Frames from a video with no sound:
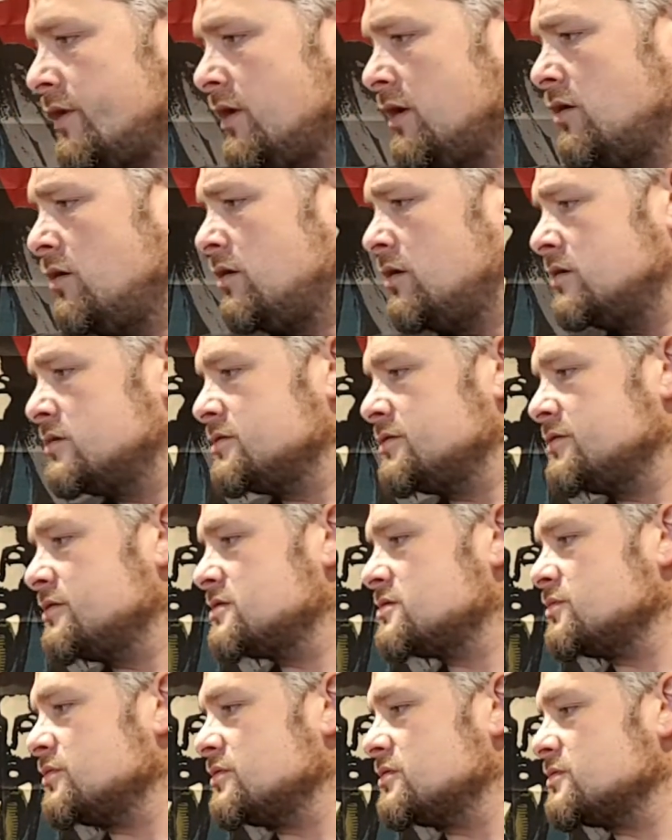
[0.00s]
I'm gonna do
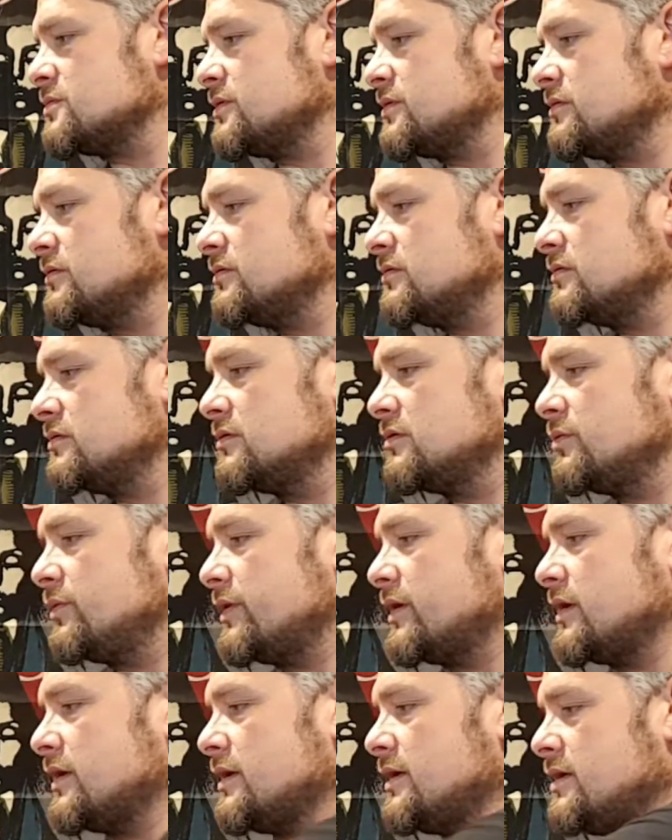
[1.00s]
this one as well
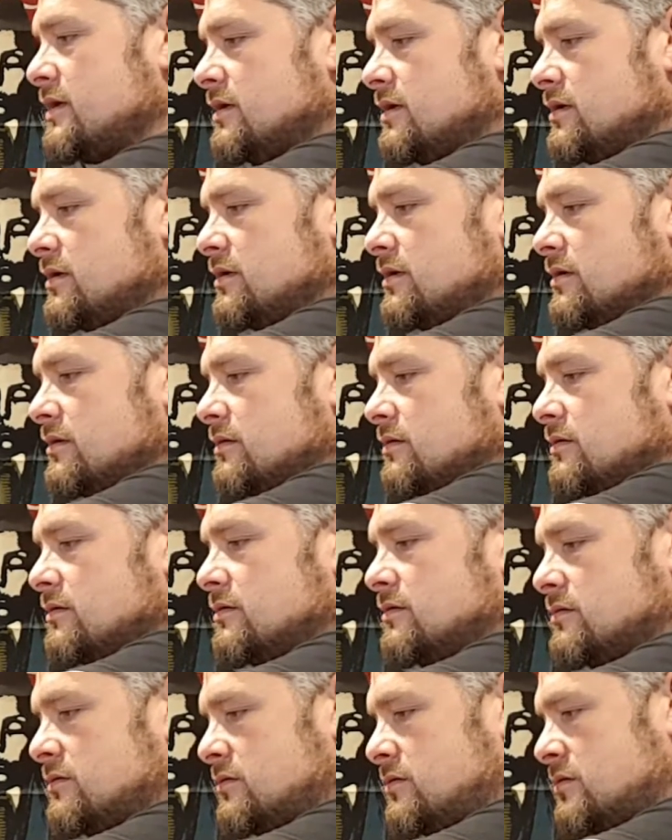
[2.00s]
quickly.
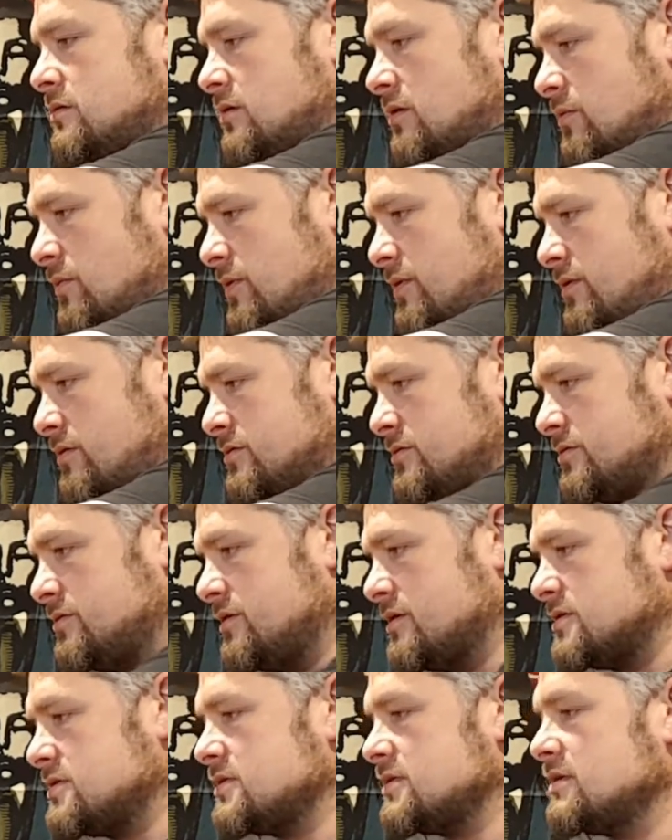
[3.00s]
Oh no, I won't. I'll do
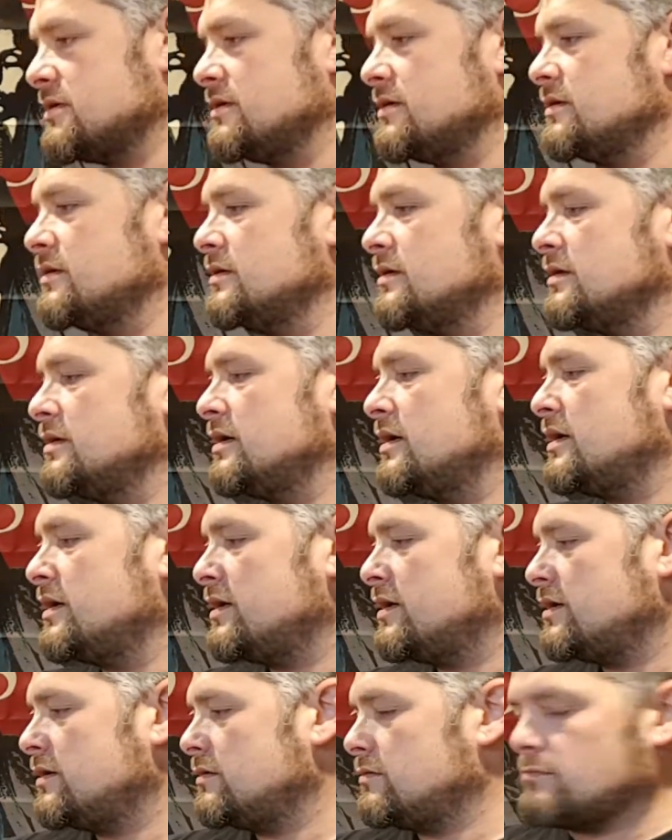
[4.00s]
this.
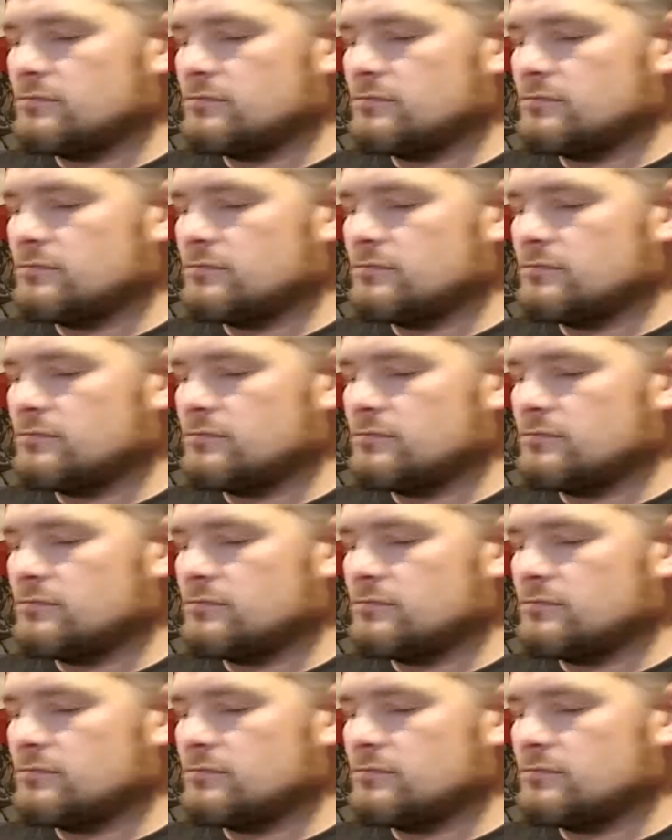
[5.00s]
Uh,